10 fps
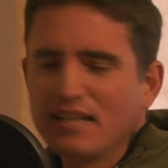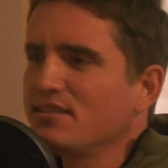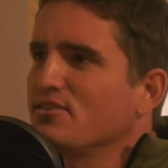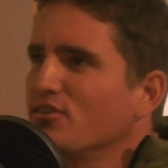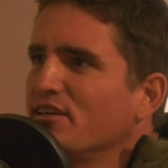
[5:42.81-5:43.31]

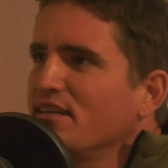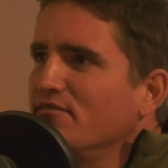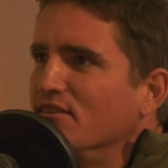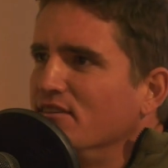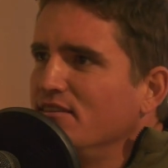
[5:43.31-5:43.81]
hunters are not
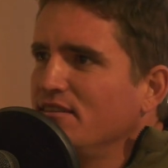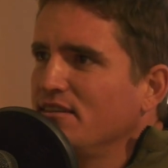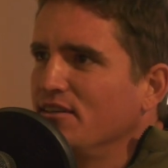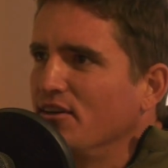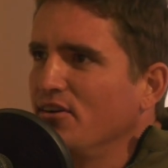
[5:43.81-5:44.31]
evil
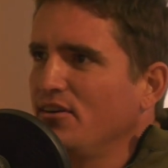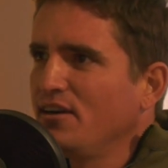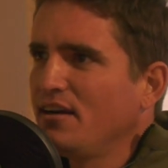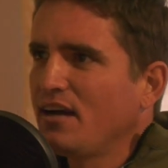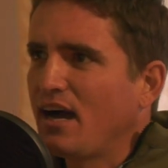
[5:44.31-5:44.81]
you know
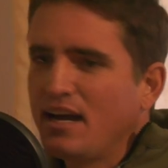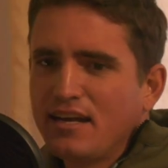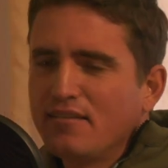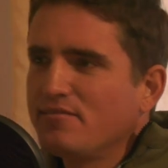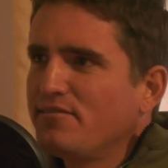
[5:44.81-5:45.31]
i
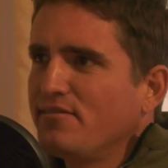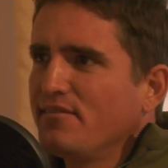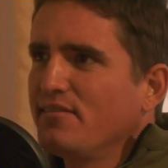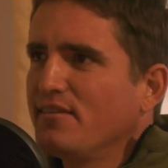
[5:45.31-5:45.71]
love